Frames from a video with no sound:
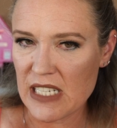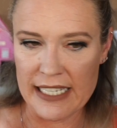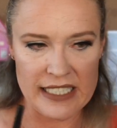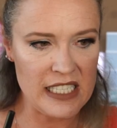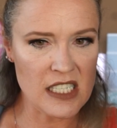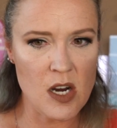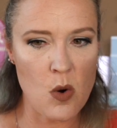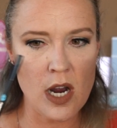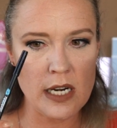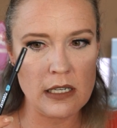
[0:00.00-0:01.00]
It didn't go
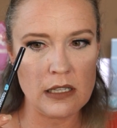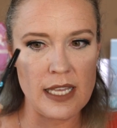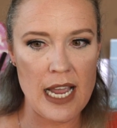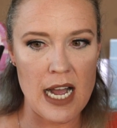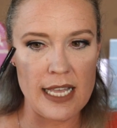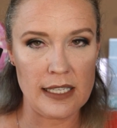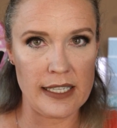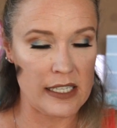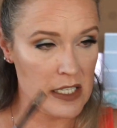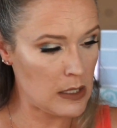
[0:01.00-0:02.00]
on the
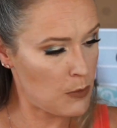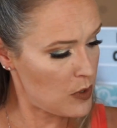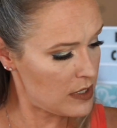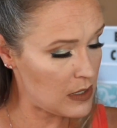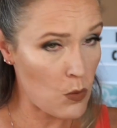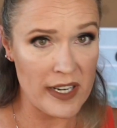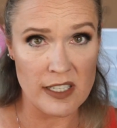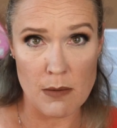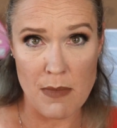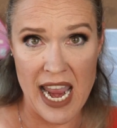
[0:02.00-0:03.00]
eyelid as smooth as it
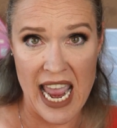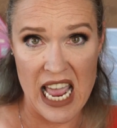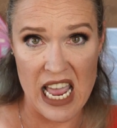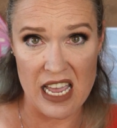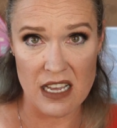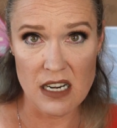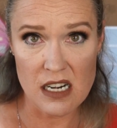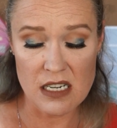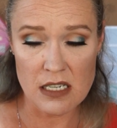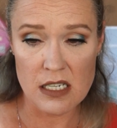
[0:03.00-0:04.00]
went on my
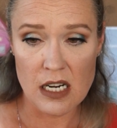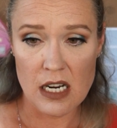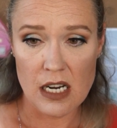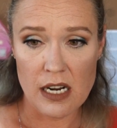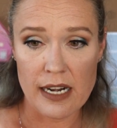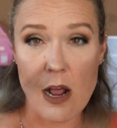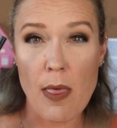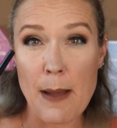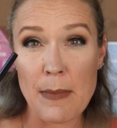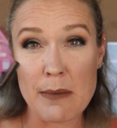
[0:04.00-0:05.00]
hand. Now
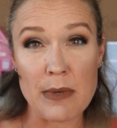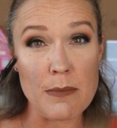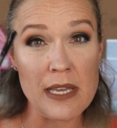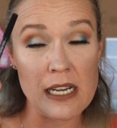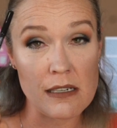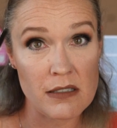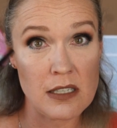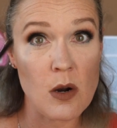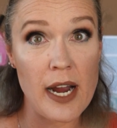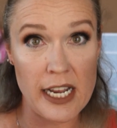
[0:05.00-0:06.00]
that may be because,
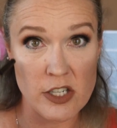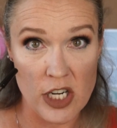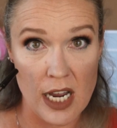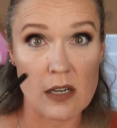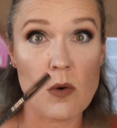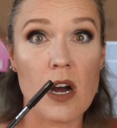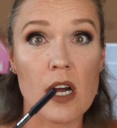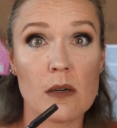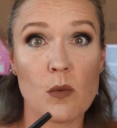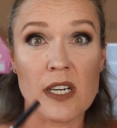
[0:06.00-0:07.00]
you know, I had shadow
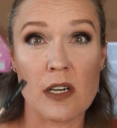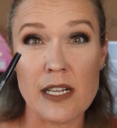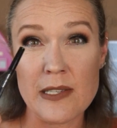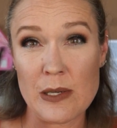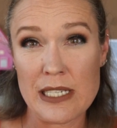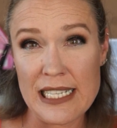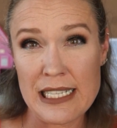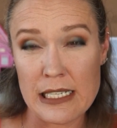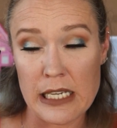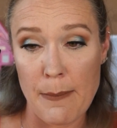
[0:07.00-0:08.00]
on whatnot, so it
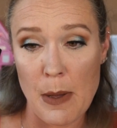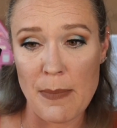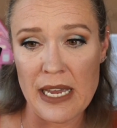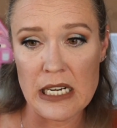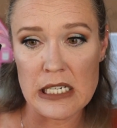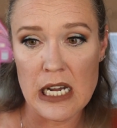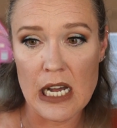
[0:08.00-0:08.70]
did skip a bit.